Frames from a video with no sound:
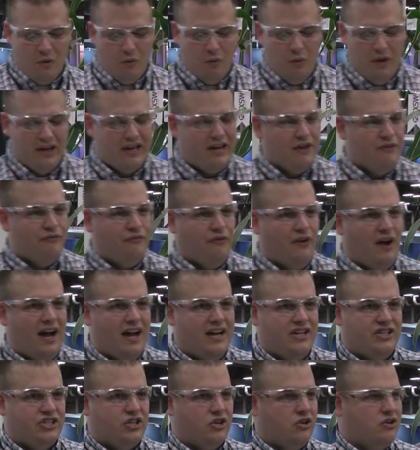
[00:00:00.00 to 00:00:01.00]
we can
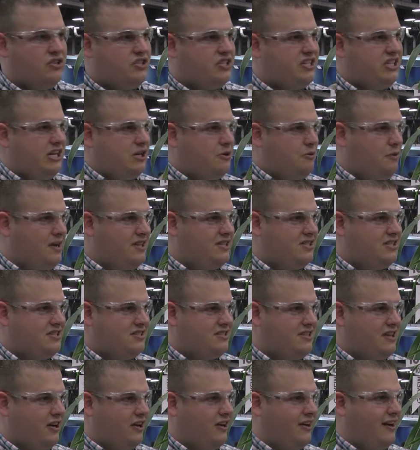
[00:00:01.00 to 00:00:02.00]
find certain
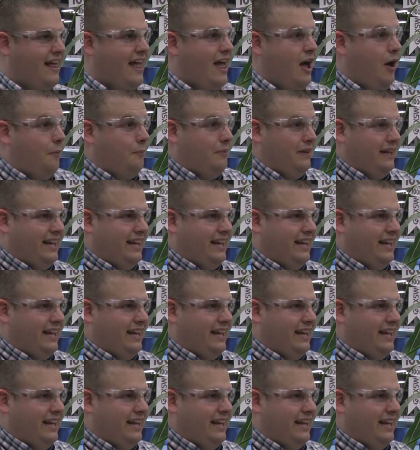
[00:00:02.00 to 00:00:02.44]
sequences that are going to help